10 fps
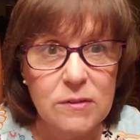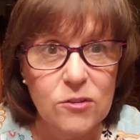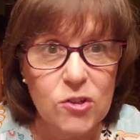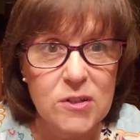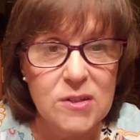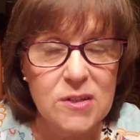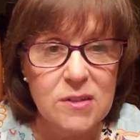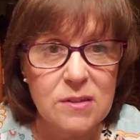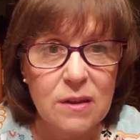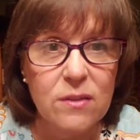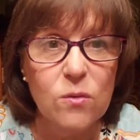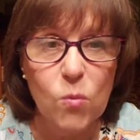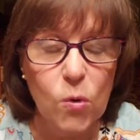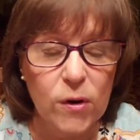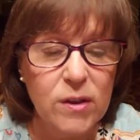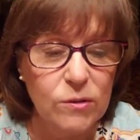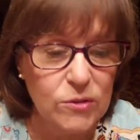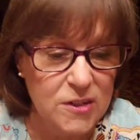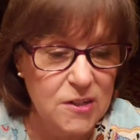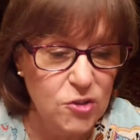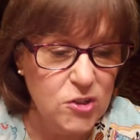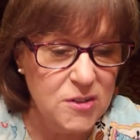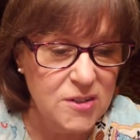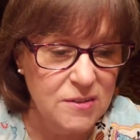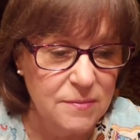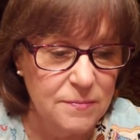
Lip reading: to Jesus, and the more he'll teach us.